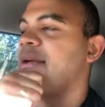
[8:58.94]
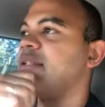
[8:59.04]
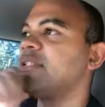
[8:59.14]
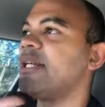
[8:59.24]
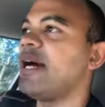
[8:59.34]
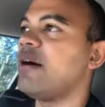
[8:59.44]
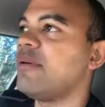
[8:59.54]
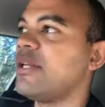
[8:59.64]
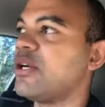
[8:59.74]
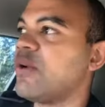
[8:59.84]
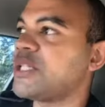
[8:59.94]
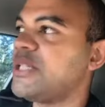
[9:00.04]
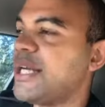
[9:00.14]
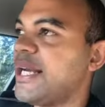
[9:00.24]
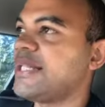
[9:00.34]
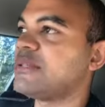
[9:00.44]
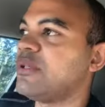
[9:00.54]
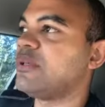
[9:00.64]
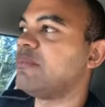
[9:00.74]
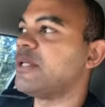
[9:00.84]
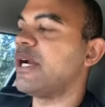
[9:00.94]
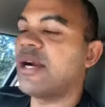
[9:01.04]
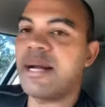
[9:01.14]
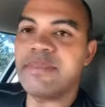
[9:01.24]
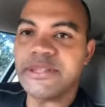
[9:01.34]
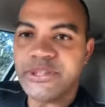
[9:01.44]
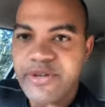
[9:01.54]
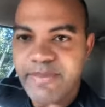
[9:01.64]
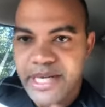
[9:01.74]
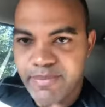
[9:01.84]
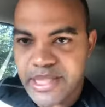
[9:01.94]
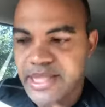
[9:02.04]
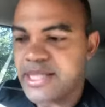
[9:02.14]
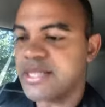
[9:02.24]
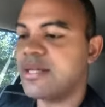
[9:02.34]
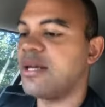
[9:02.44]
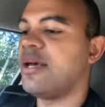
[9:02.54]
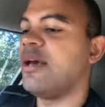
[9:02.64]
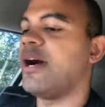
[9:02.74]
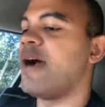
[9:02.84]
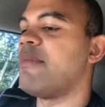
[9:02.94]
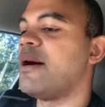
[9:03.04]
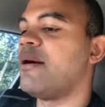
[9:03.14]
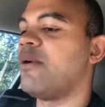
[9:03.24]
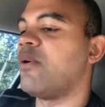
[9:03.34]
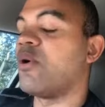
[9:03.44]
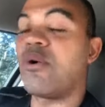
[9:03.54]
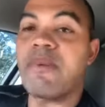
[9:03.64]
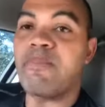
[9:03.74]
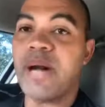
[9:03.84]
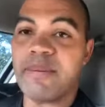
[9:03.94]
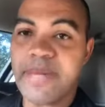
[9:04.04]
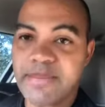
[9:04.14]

So now another question I get is, well, Eric, I'm a service-based business. I'm a product-based